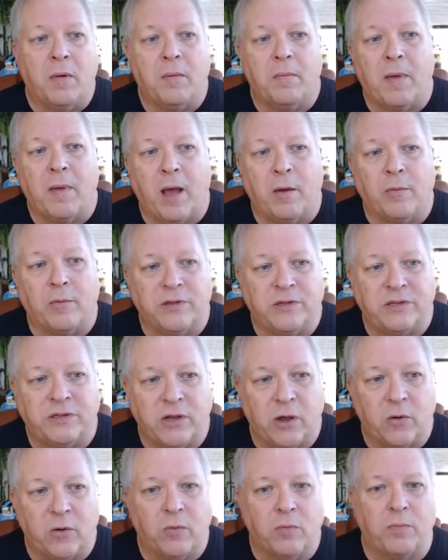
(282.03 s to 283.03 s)
I was
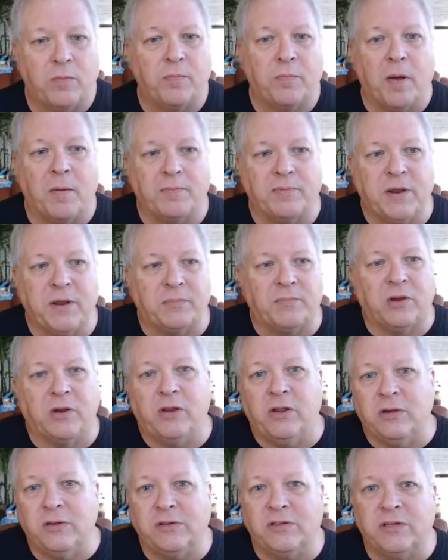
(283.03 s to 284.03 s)
so pumped up to
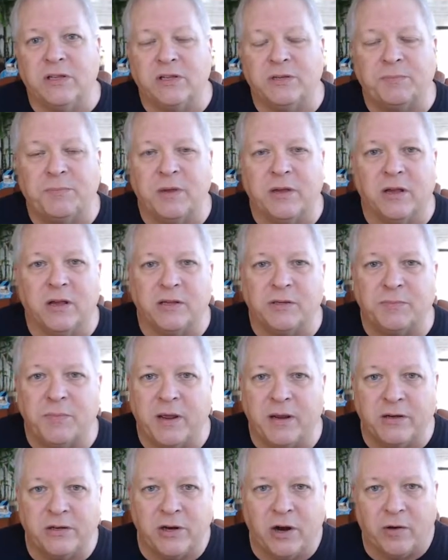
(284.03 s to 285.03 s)
use this because
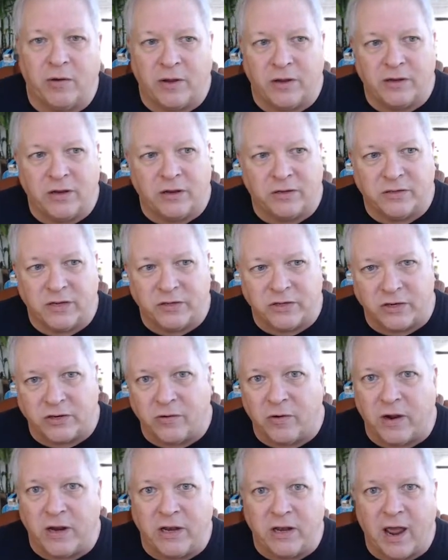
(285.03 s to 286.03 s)
Manjaro had done such a
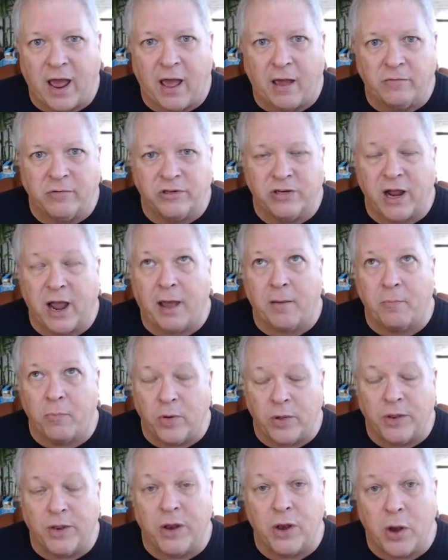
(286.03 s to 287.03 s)
great job
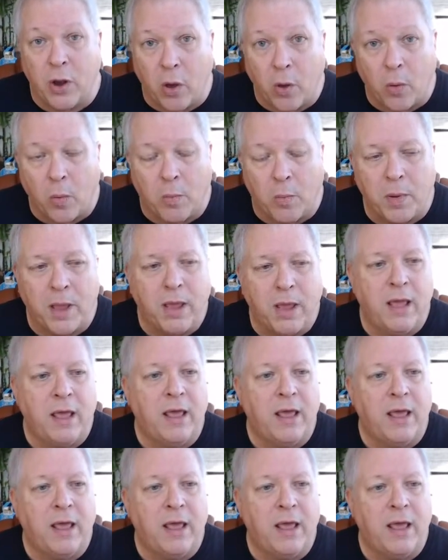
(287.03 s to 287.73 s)
with GNOME